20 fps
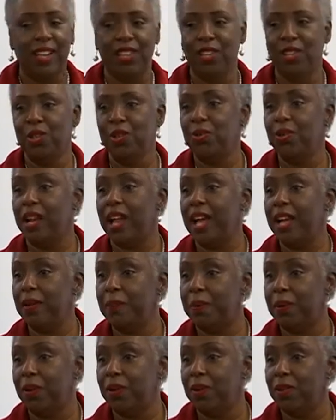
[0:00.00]
new
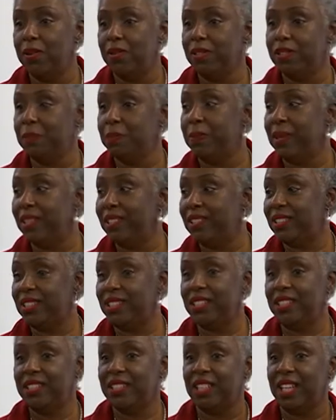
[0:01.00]
light poles,
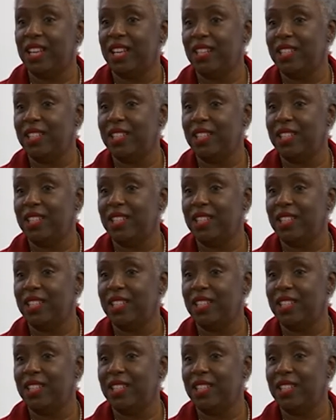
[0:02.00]
benches,